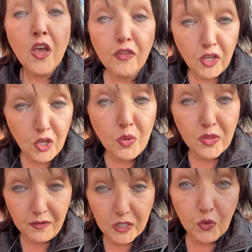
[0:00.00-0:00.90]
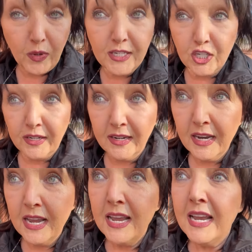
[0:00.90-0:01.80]
the youth of this region.
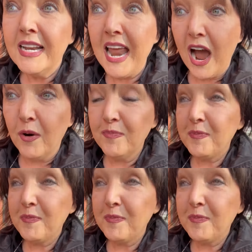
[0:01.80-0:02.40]
Now,